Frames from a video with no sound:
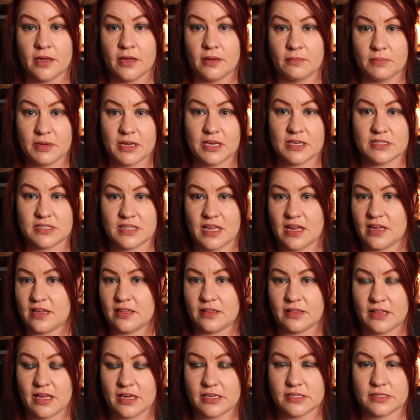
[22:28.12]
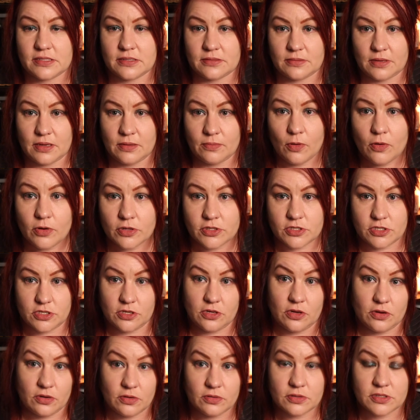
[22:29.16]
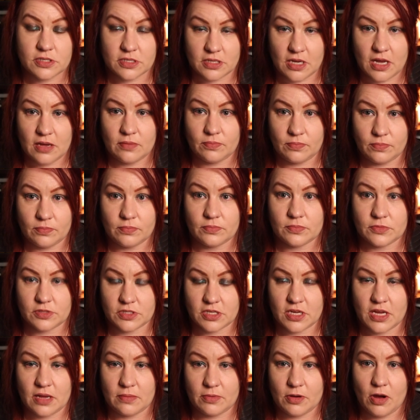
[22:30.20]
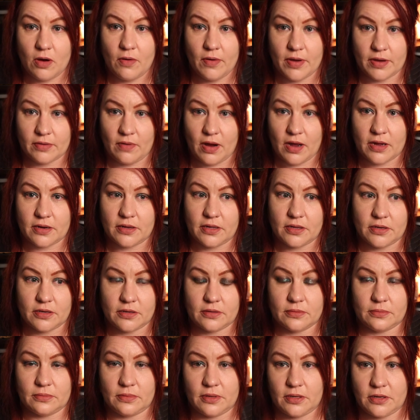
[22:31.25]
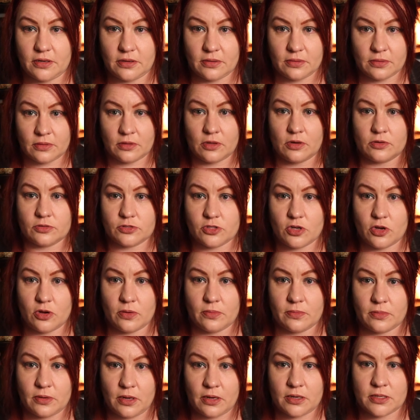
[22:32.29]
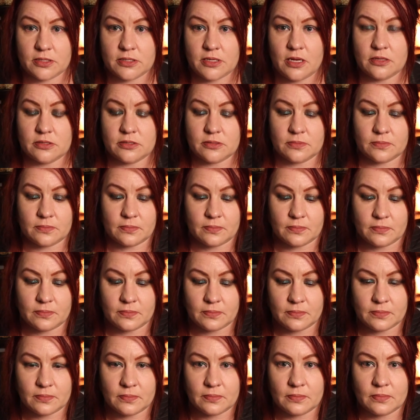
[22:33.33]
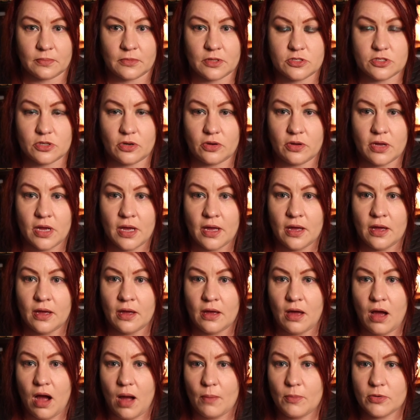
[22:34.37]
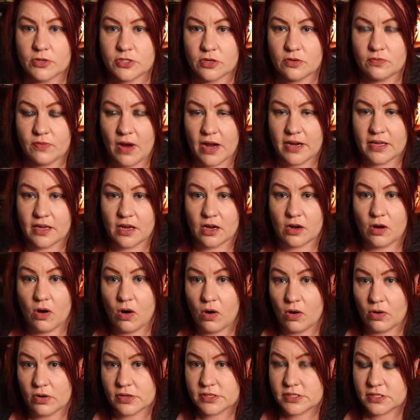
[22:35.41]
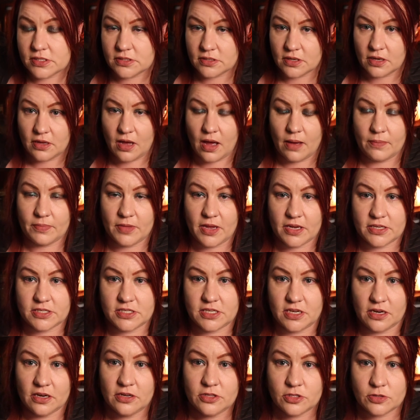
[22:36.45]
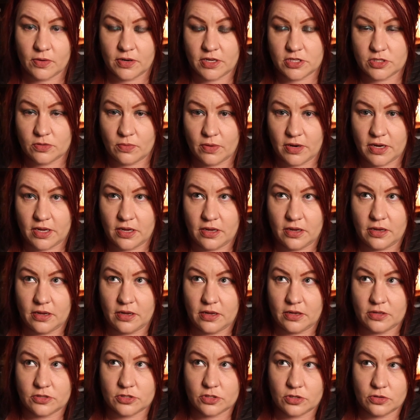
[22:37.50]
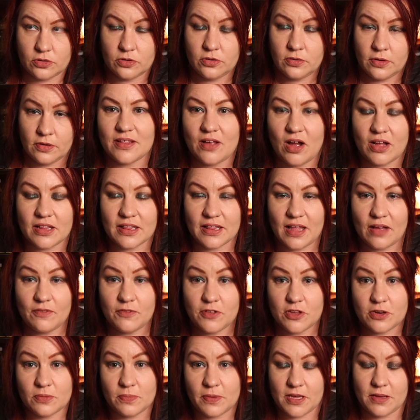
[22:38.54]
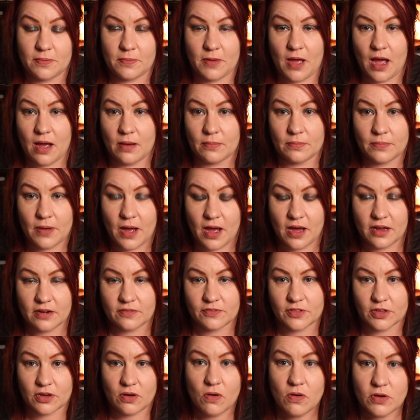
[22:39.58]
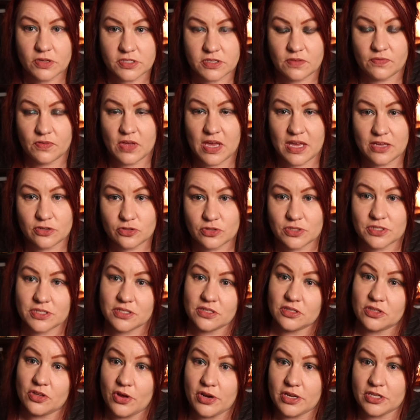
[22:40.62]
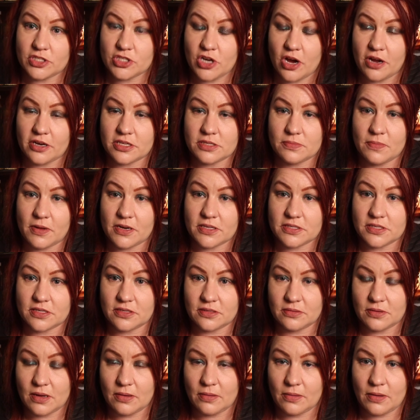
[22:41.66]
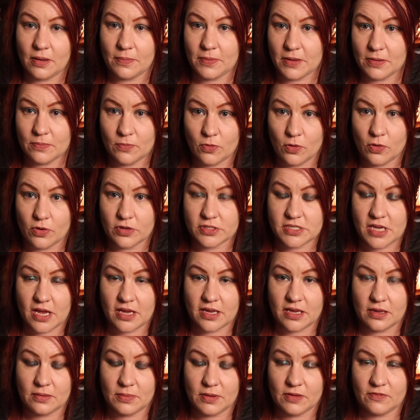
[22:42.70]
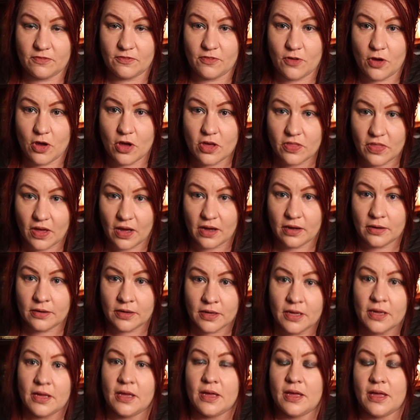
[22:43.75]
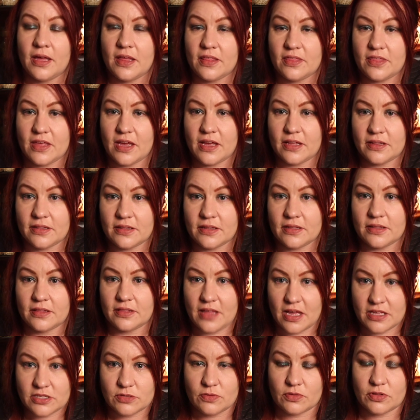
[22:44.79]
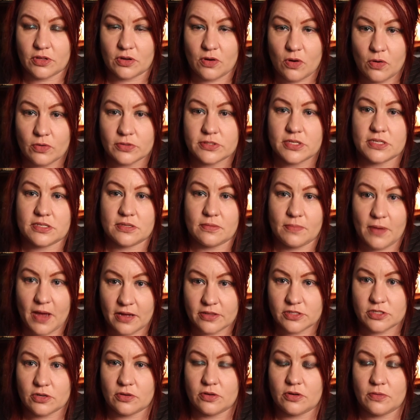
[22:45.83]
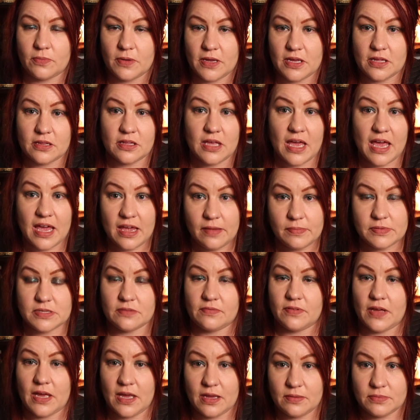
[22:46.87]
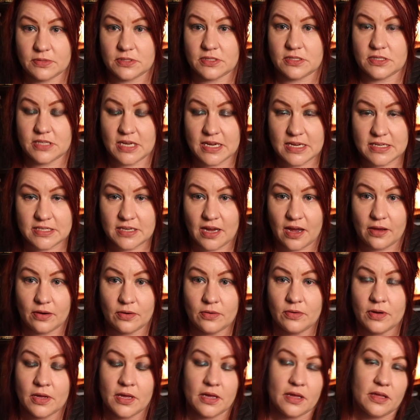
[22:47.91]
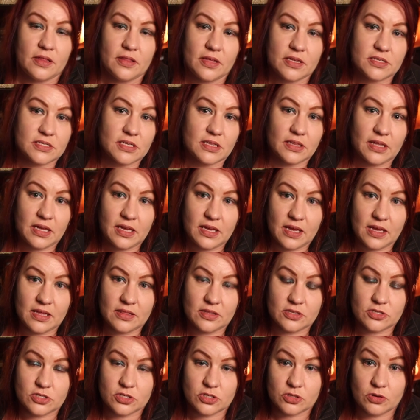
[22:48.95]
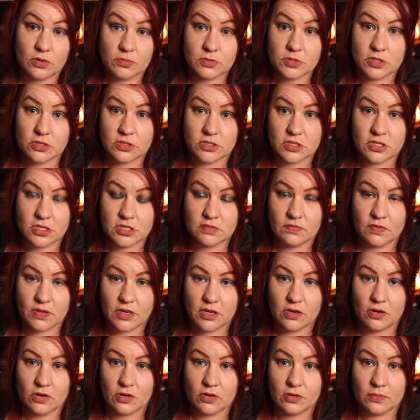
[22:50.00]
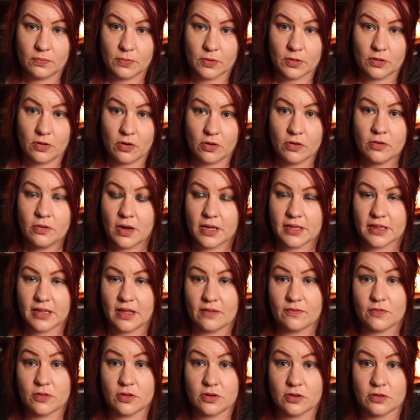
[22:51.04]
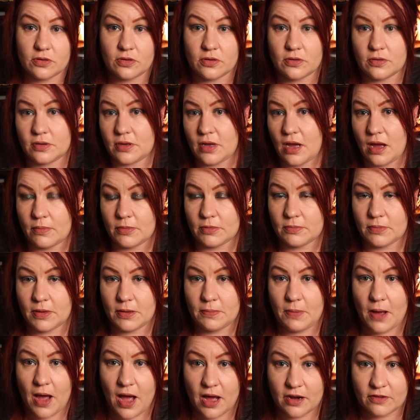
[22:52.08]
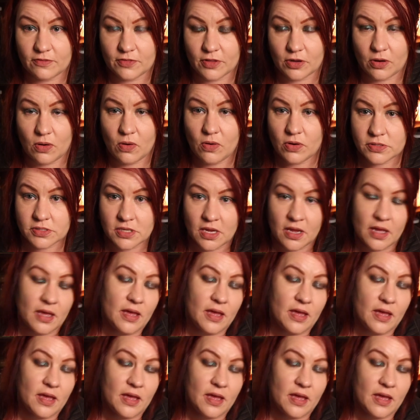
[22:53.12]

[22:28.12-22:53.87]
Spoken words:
because they're less important to you to keep going, right, in a long-term kind of sense. So I'm also running a course next year, 2022, and I'd love you to become part of the course. If you're interested in learning Chinese medicine a bit more, taking it a bit further, then that's what the course is about. So it'll be in heaps of heaps detail. There's a link in the description to this video below. I'd love you to come and be part of the course